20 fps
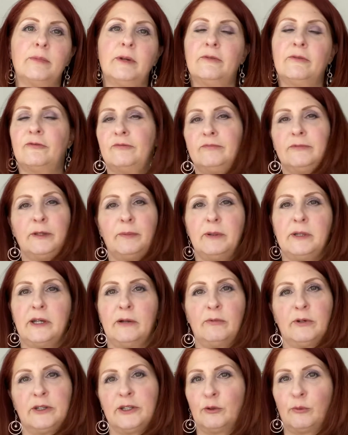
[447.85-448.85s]
but depending
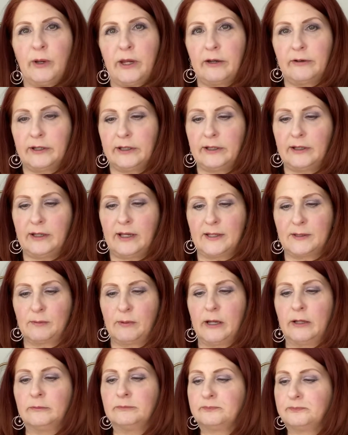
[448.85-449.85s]
on what you're wearing as
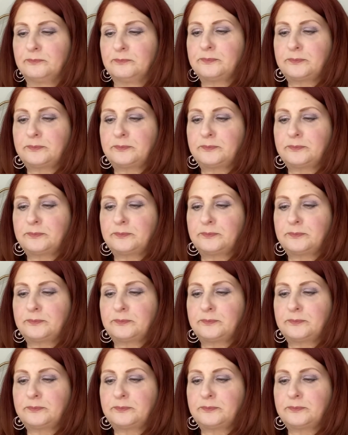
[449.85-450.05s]
well.